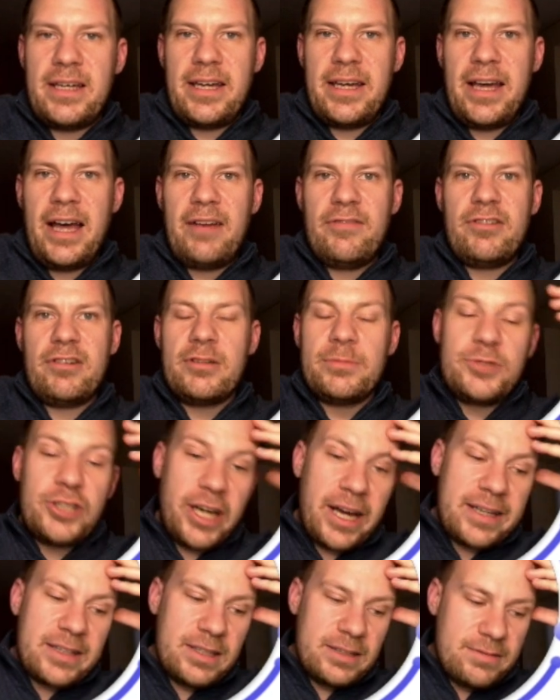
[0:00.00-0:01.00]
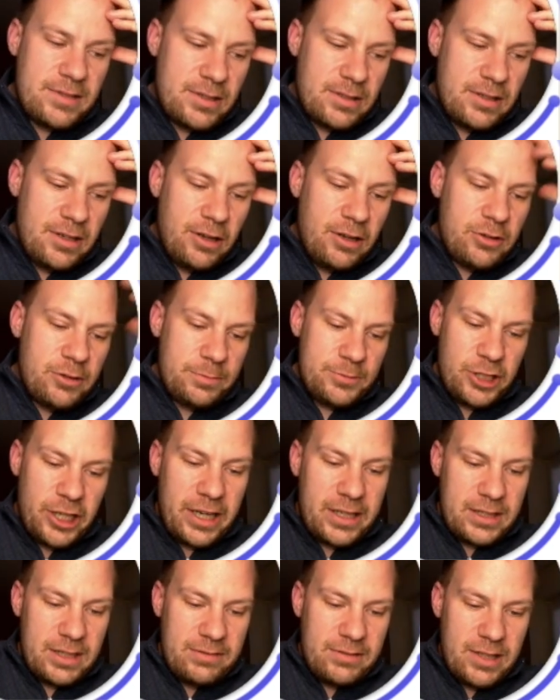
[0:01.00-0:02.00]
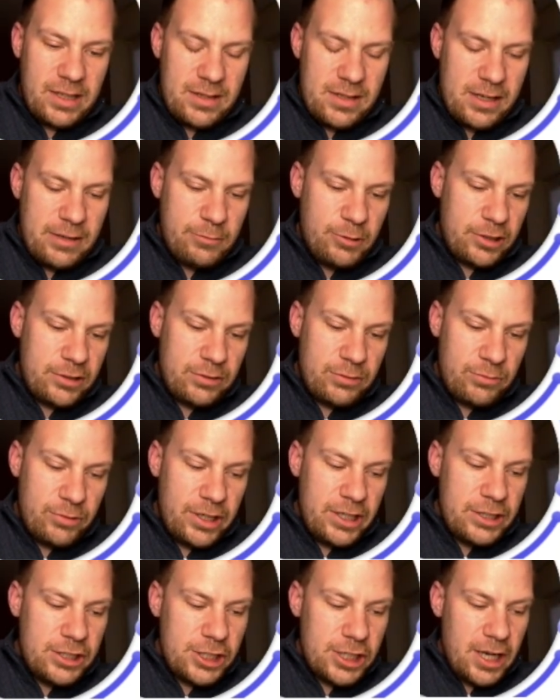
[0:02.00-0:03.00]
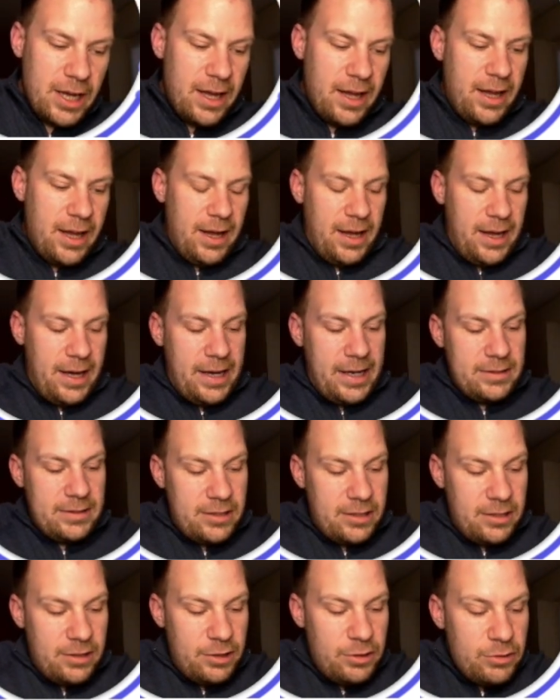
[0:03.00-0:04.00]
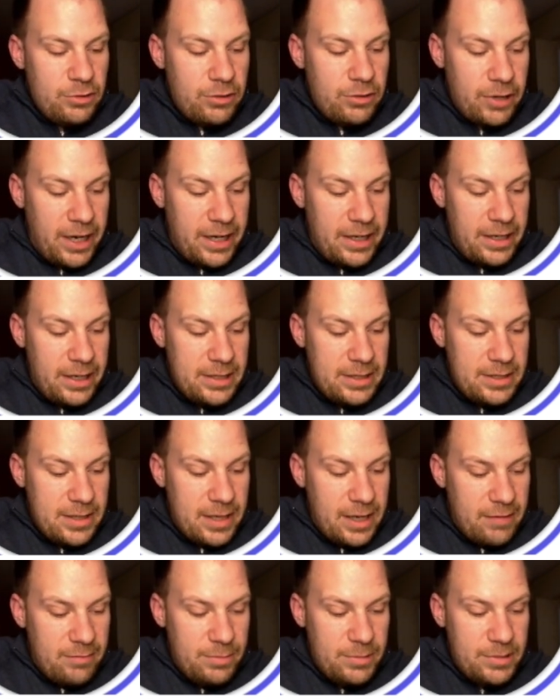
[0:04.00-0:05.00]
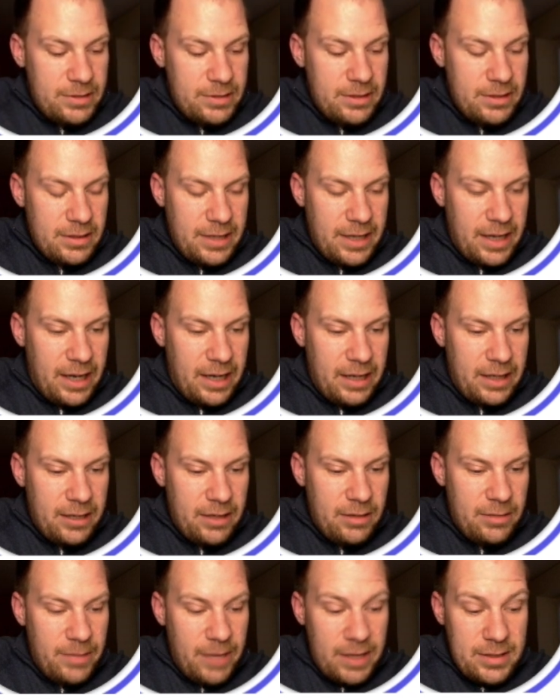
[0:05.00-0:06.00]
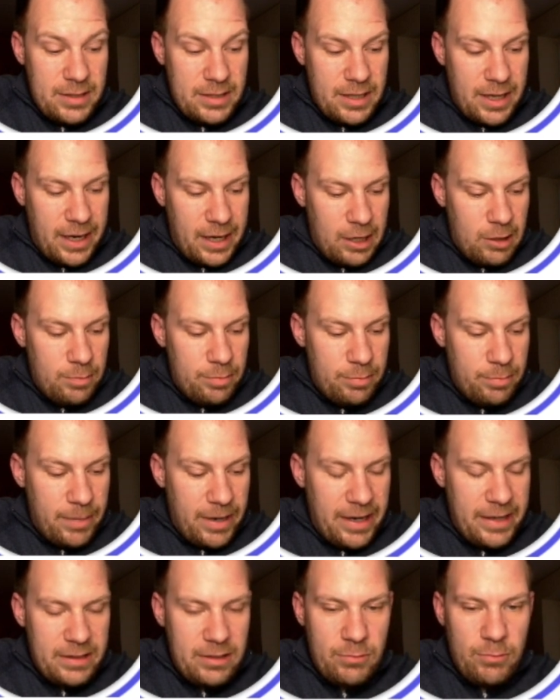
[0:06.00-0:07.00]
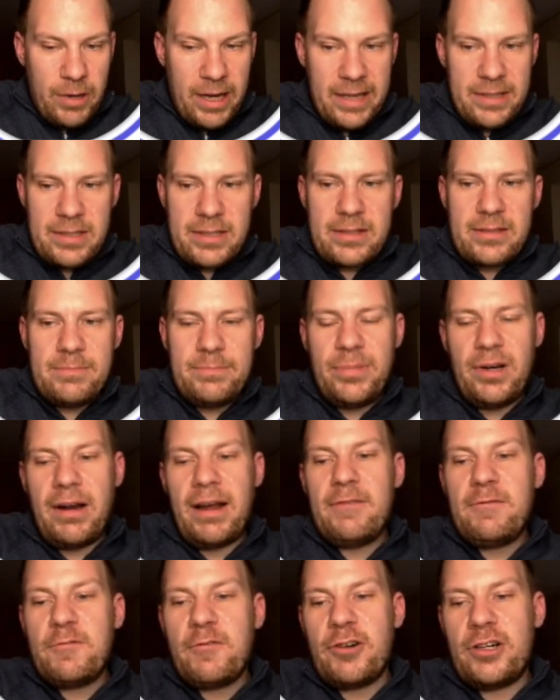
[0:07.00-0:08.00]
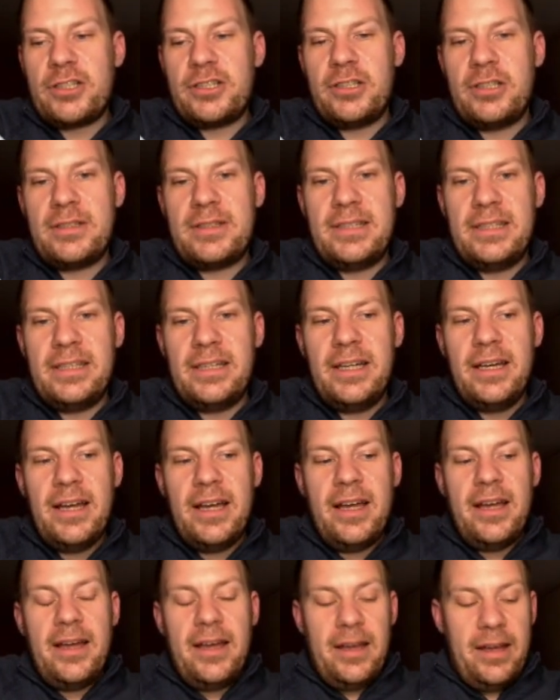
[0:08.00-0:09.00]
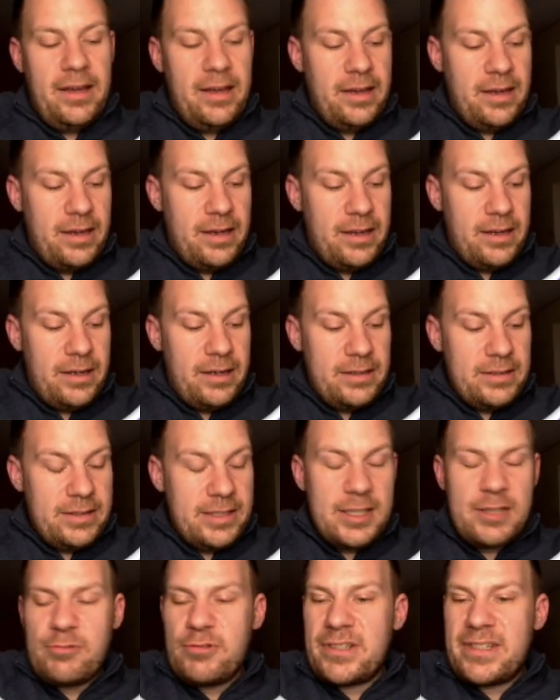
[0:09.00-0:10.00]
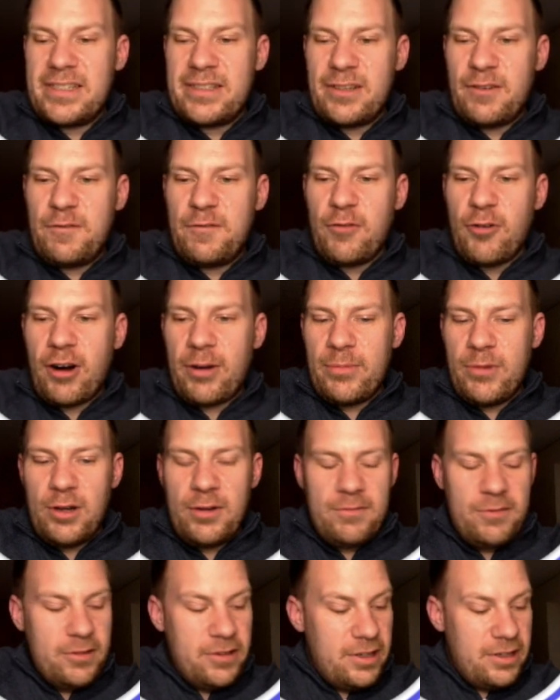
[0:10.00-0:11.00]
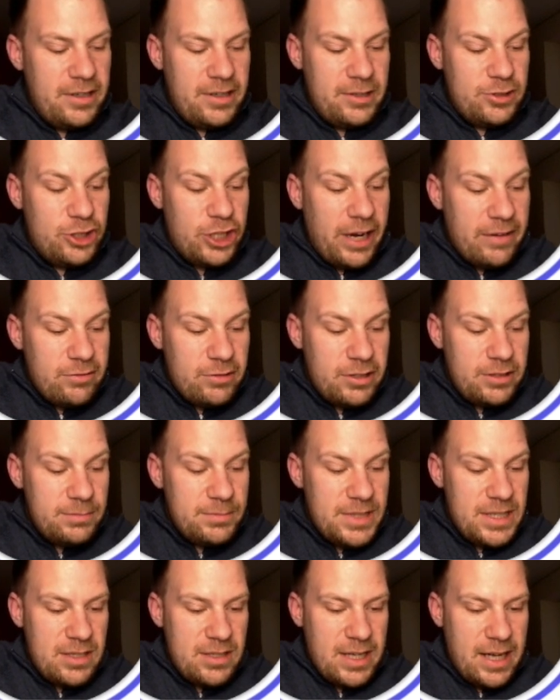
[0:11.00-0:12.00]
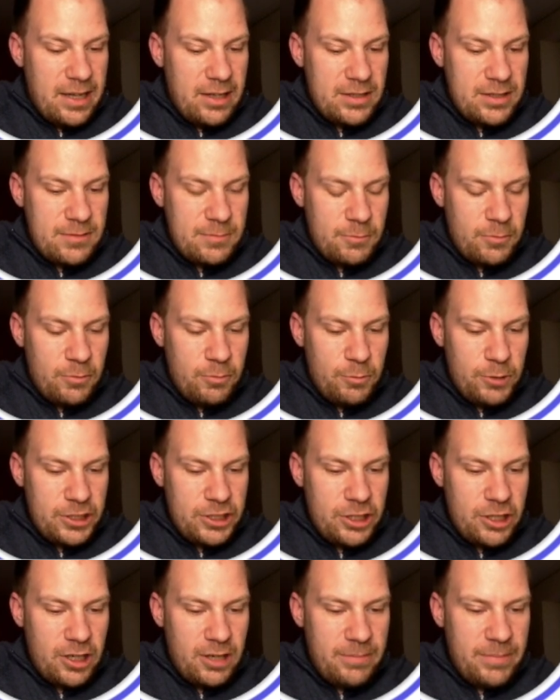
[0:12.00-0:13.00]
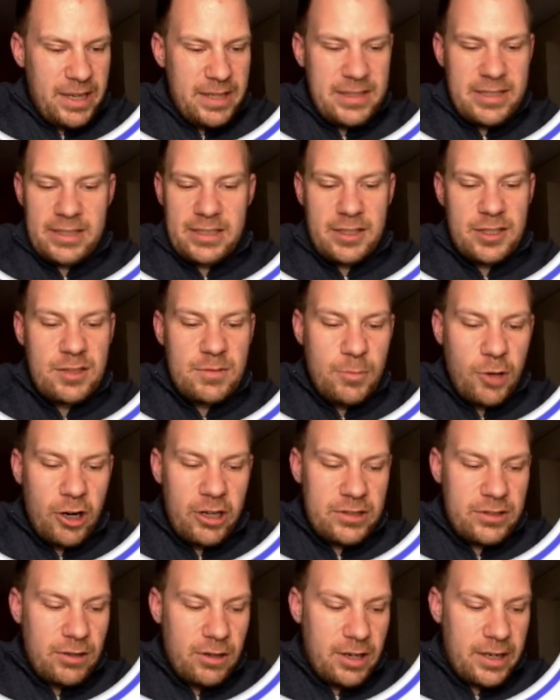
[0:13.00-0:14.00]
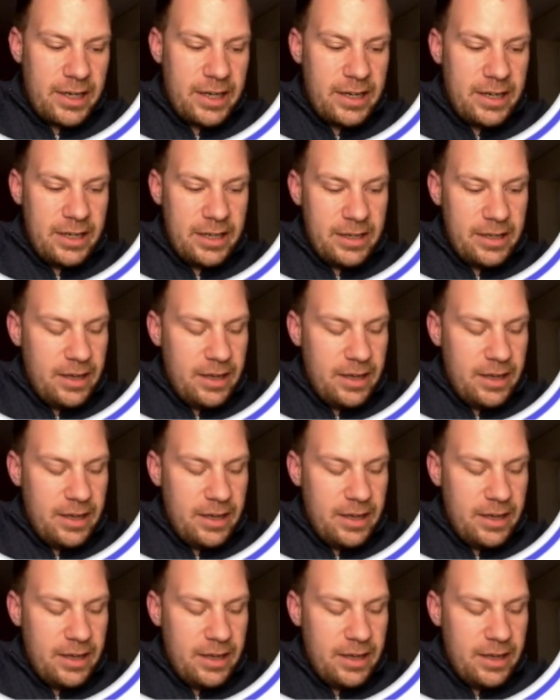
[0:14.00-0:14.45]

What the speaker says: have an objective that they want to reach, and the Ukrainians have been getting amazing help by the West, but unfortunately this was in the form of Javelin missiles, which are basically smart targeting